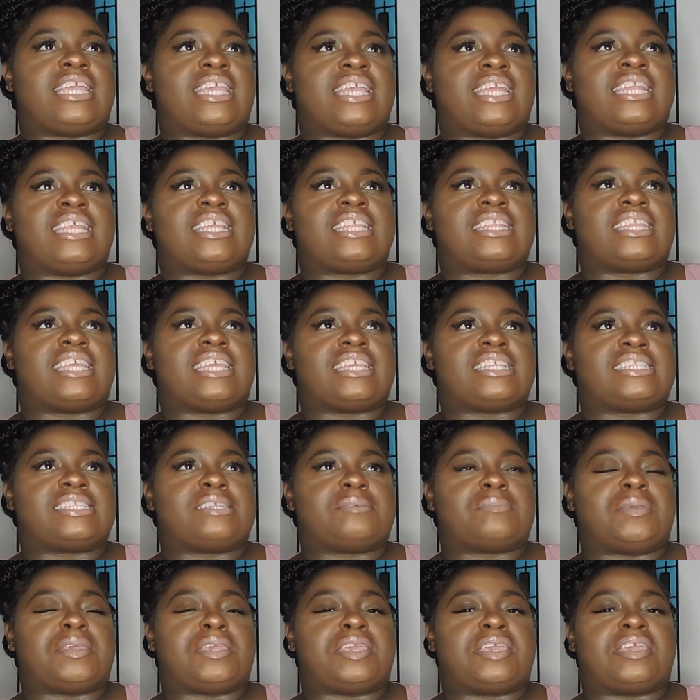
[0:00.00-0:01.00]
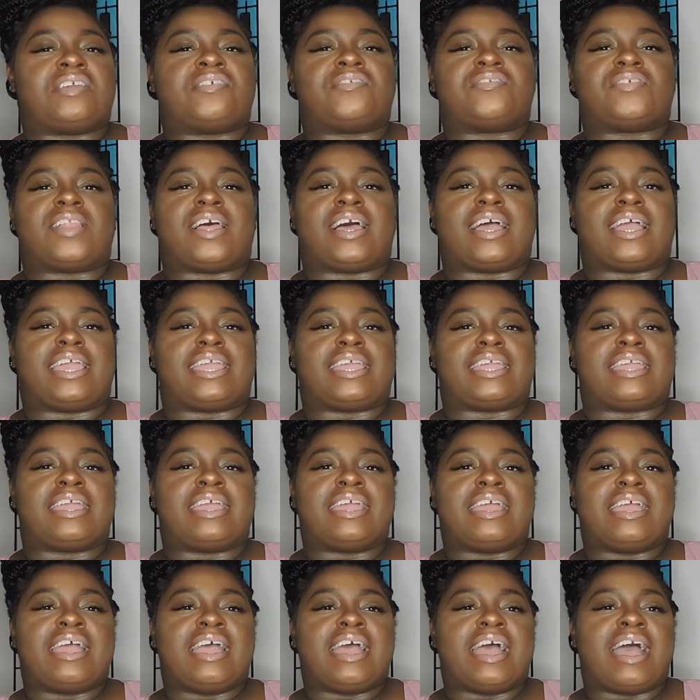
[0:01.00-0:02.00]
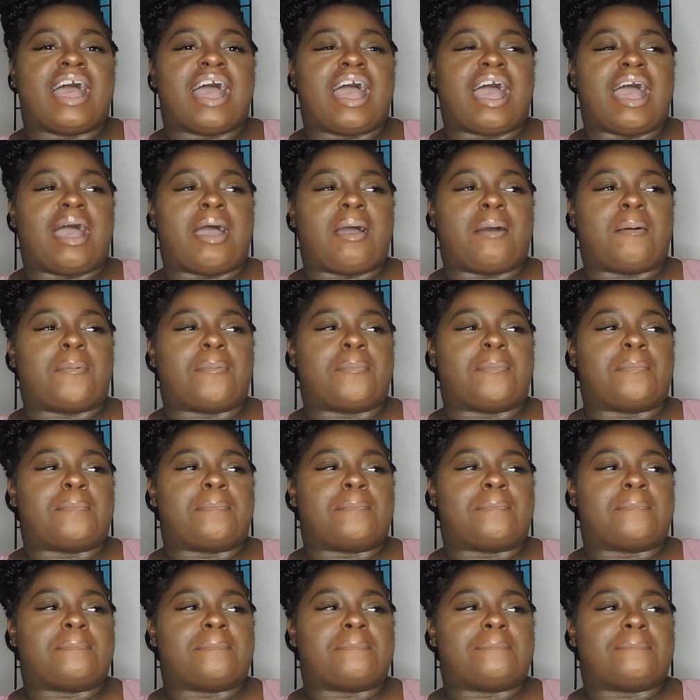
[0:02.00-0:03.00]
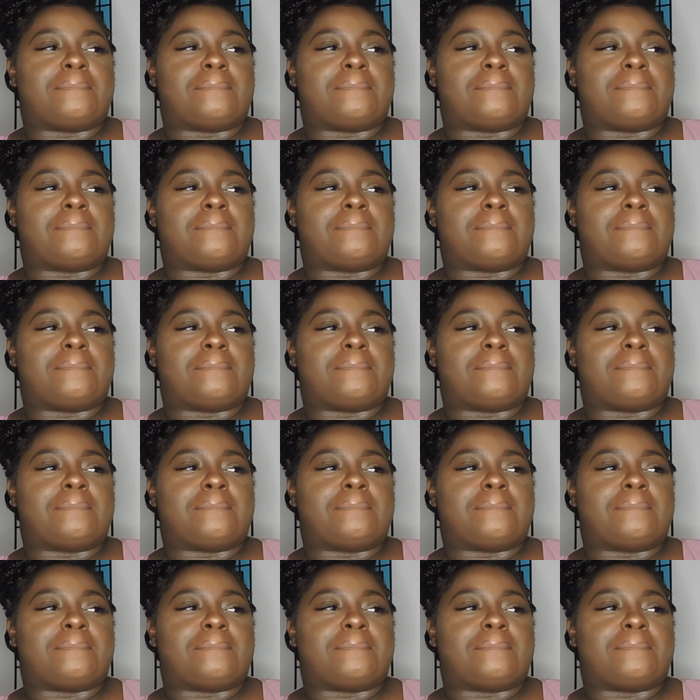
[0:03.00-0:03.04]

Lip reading: anything to me if like I'm